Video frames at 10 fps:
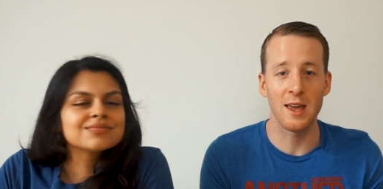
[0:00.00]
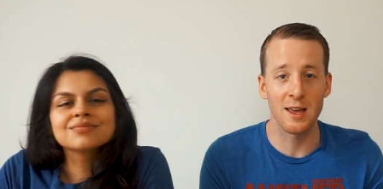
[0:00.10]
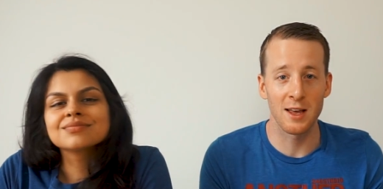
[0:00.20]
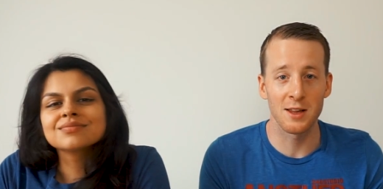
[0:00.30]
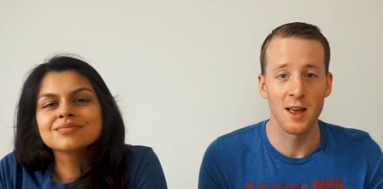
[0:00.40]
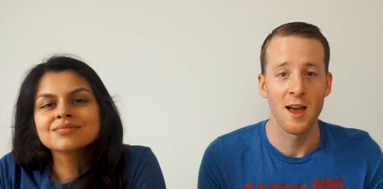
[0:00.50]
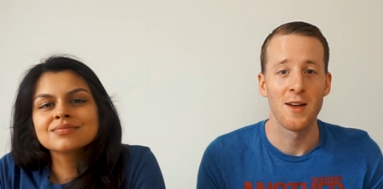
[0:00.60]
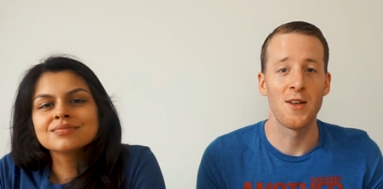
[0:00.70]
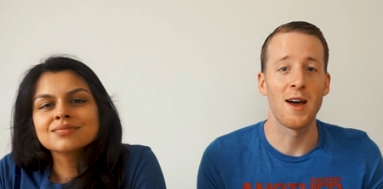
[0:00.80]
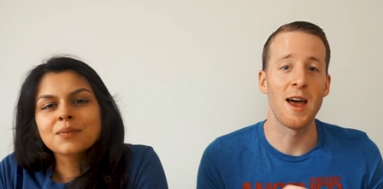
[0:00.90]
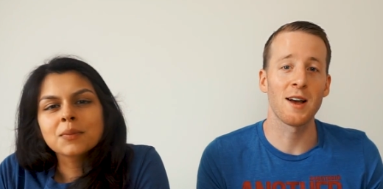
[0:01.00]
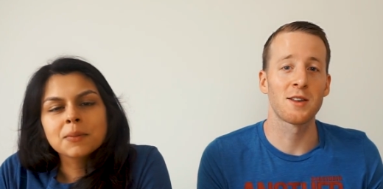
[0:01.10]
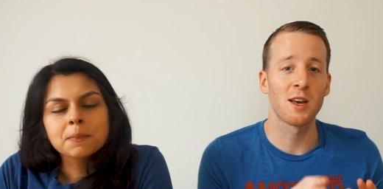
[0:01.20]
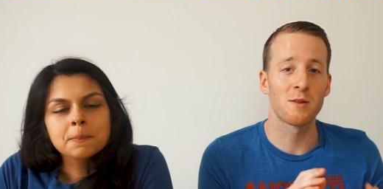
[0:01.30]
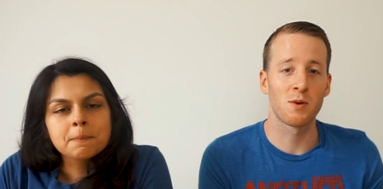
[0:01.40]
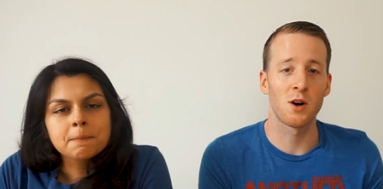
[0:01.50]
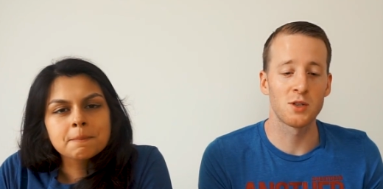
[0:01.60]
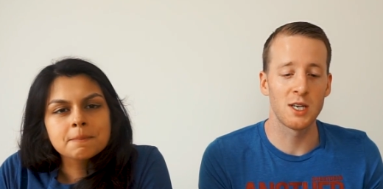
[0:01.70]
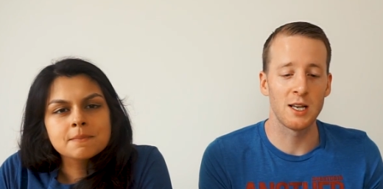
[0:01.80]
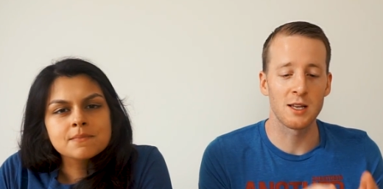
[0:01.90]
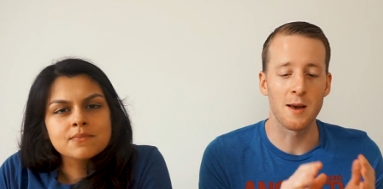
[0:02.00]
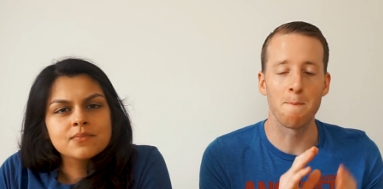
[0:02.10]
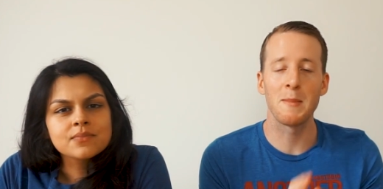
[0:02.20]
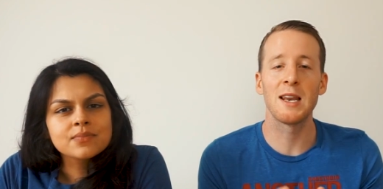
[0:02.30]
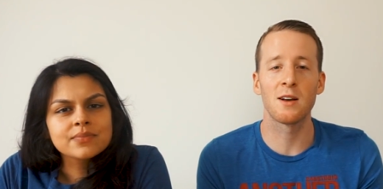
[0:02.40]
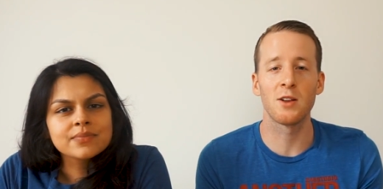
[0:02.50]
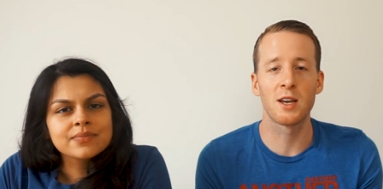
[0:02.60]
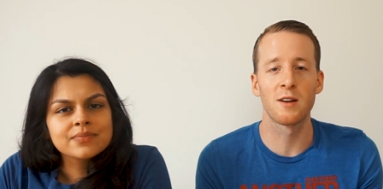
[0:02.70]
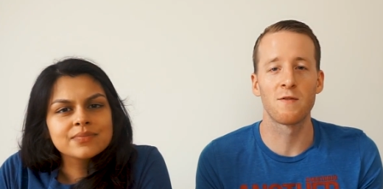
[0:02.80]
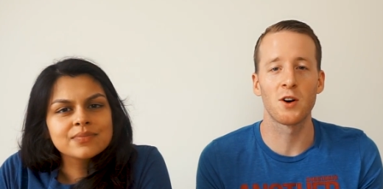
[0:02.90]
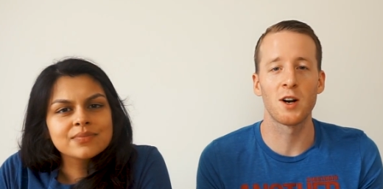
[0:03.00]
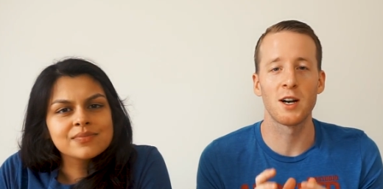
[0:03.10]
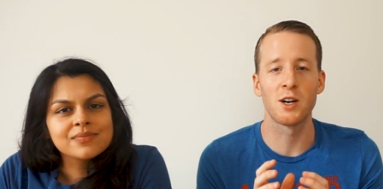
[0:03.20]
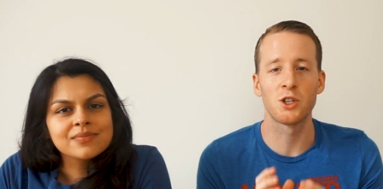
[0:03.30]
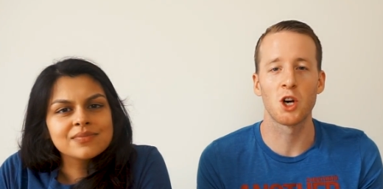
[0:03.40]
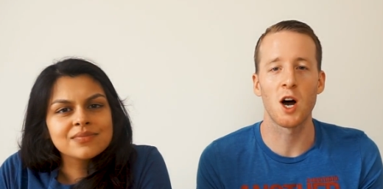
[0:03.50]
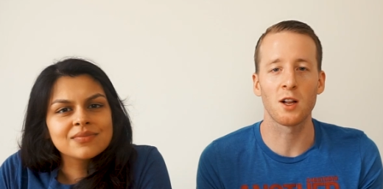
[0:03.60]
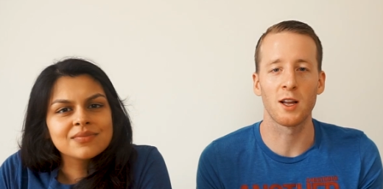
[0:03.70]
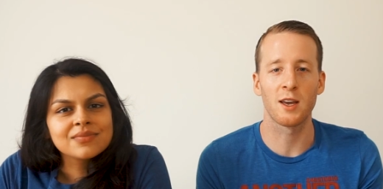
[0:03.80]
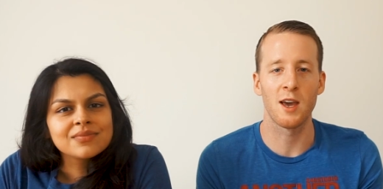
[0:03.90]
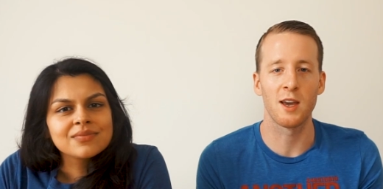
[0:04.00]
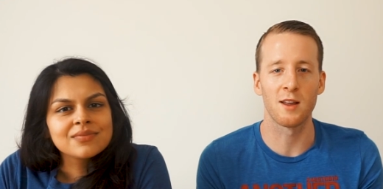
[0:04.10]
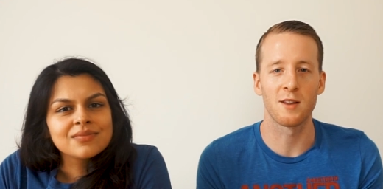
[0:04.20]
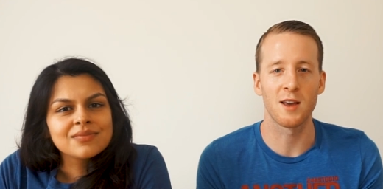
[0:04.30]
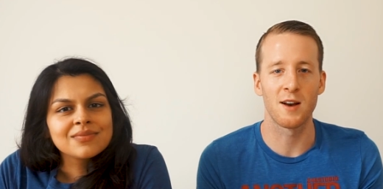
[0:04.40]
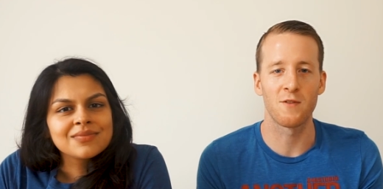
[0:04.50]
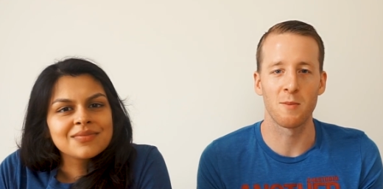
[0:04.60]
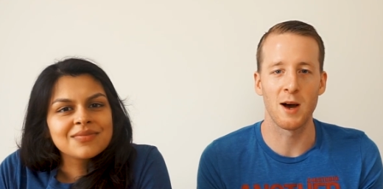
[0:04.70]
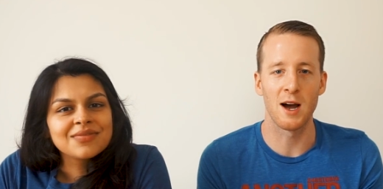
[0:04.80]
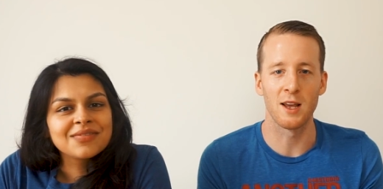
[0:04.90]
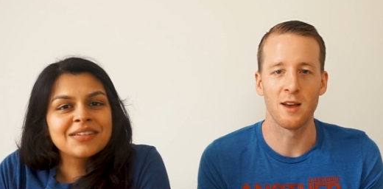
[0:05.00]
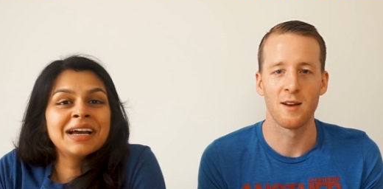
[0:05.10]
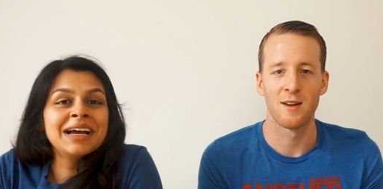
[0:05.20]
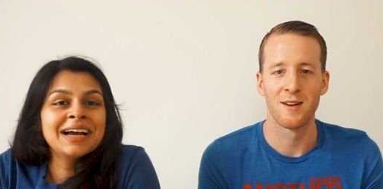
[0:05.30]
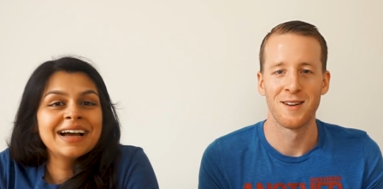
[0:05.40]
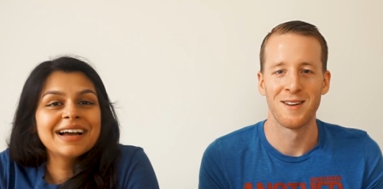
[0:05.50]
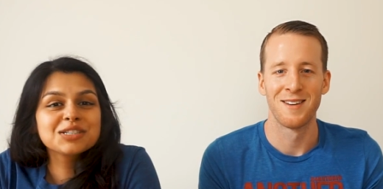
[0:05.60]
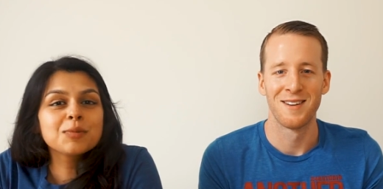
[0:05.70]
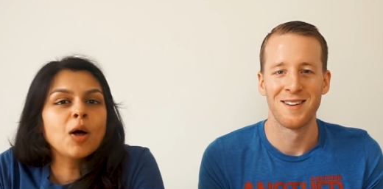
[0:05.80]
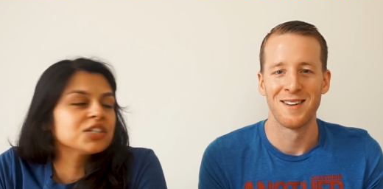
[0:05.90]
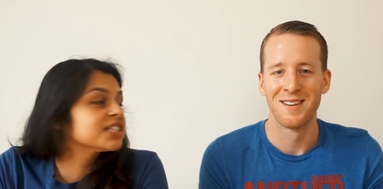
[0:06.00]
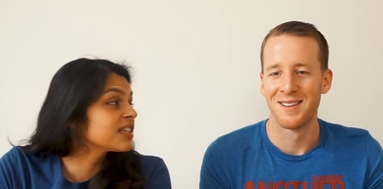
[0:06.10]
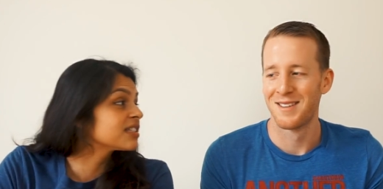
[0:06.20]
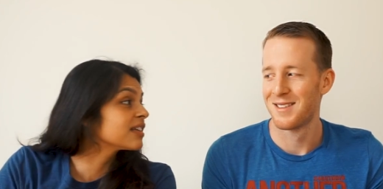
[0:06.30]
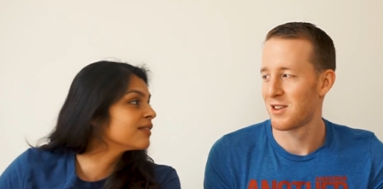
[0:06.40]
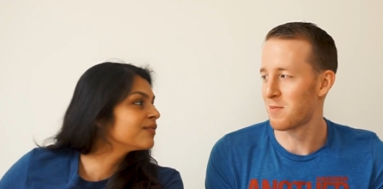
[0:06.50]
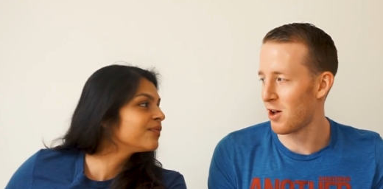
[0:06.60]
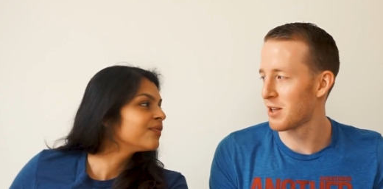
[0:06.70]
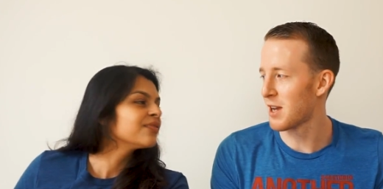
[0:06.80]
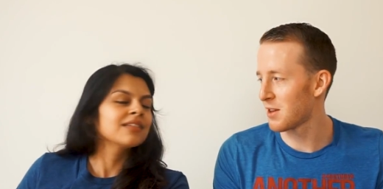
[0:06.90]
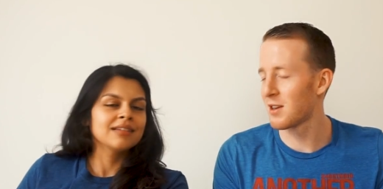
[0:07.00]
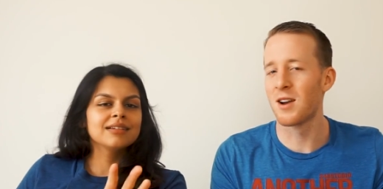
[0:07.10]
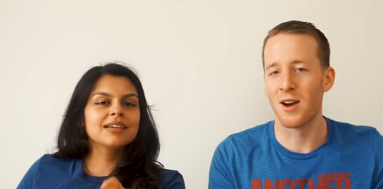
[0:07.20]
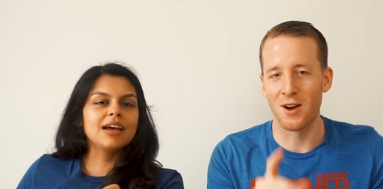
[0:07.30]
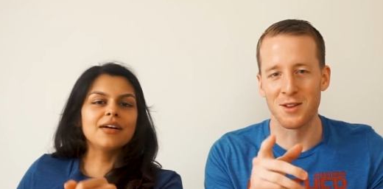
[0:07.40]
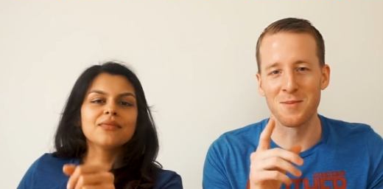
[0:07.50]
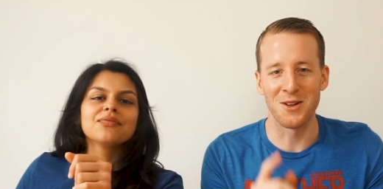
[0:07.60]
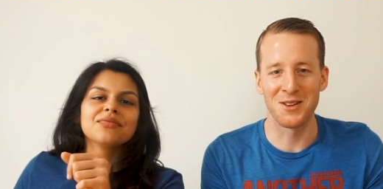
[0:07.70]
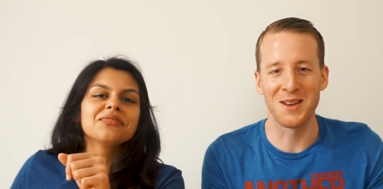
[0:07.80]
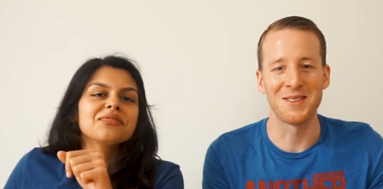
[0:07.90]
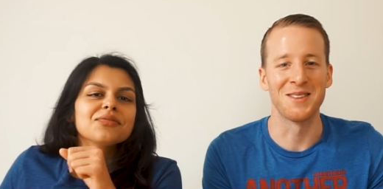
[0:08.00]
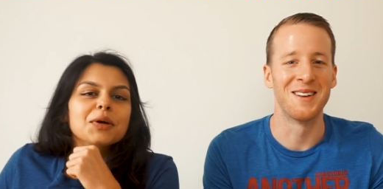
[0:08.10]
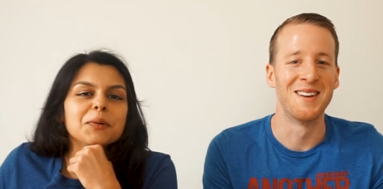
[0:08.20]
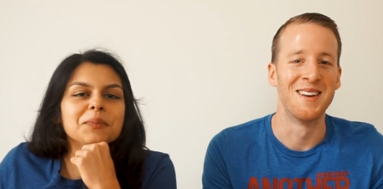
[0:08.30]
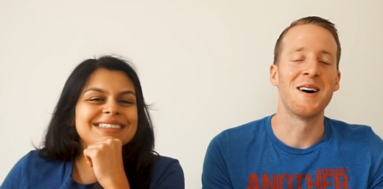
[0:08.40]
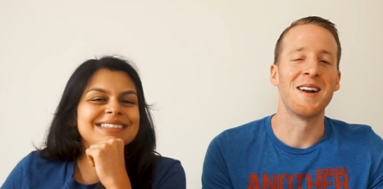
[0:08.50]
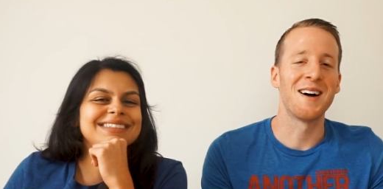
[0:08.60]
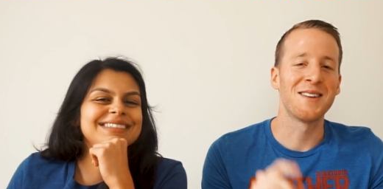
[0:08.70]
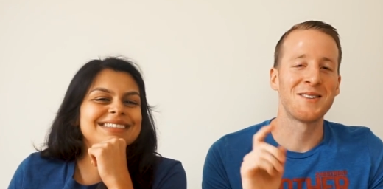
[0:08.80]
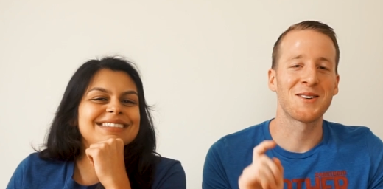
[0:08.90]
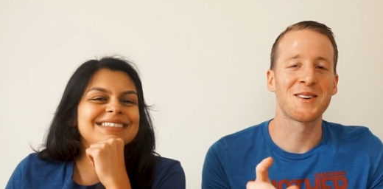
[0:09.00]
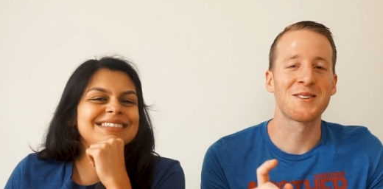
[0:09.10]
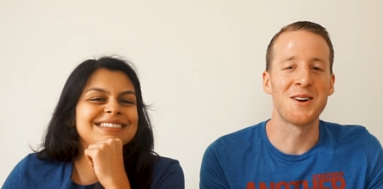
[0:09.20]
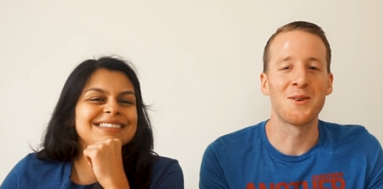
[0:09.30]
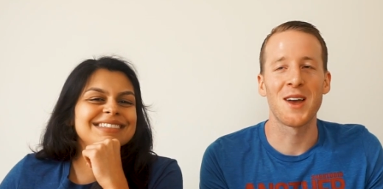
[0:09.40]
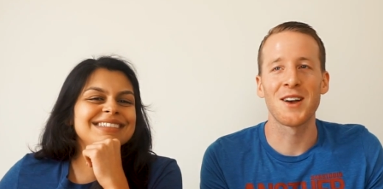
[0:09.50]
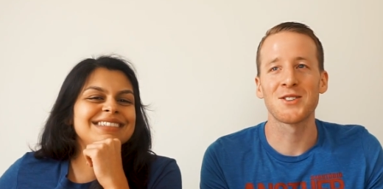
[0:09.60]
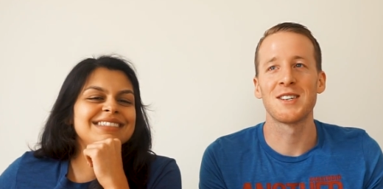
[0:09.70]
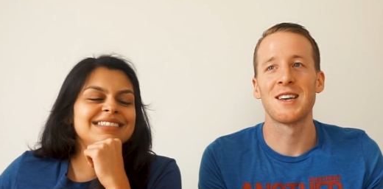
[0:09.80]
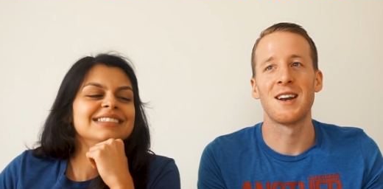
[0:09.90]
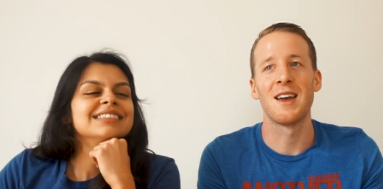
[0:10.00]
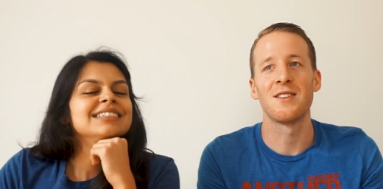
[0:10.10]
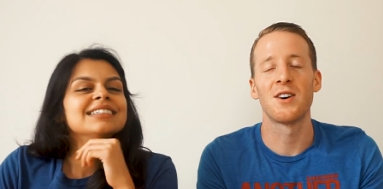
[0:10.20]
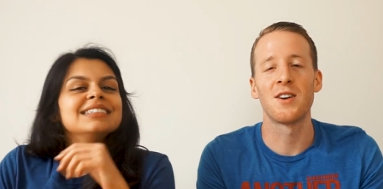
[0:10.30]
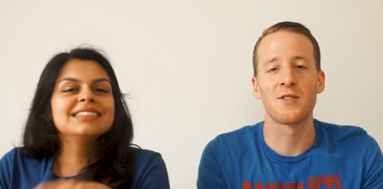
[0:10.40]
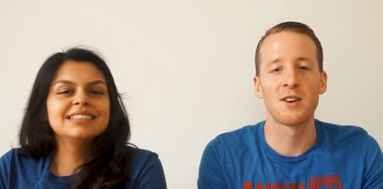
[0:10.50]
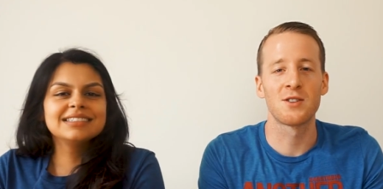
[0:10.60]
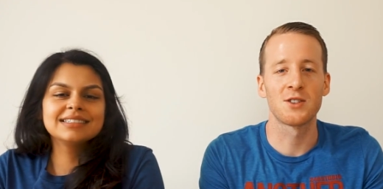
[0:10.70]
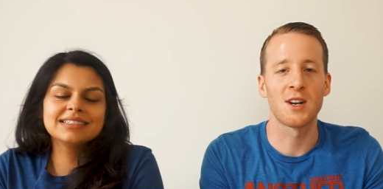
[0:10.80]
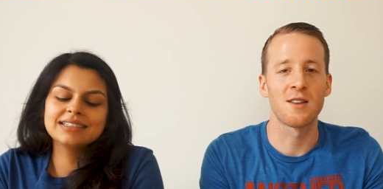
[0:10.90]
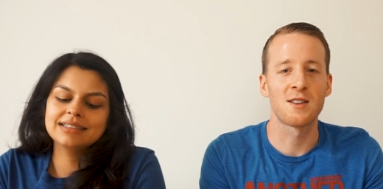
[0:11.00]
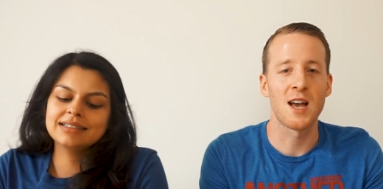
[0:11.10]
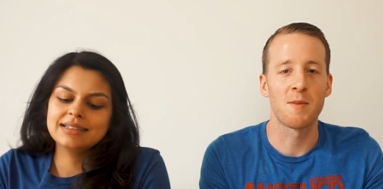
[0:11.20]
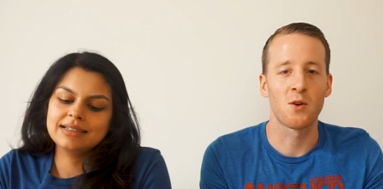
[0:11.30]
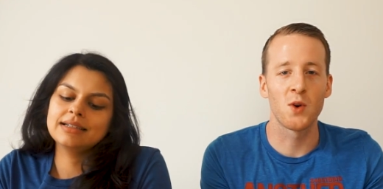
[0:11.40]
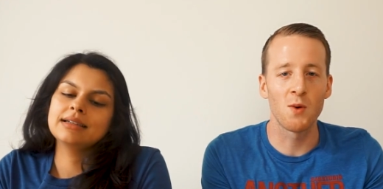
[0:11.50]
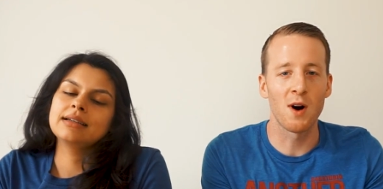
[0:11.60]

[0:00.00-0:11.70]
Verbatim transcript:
Speaker 1: is that excess protein is immediately converted into chocolate cake inside of your body.
Speaker 2: Small intestine.
Speaker 1: Small intestine? Oh, yeah. Oh, small intestine. Yeah. But on a serious note, we actually did a ton of research on this topic. We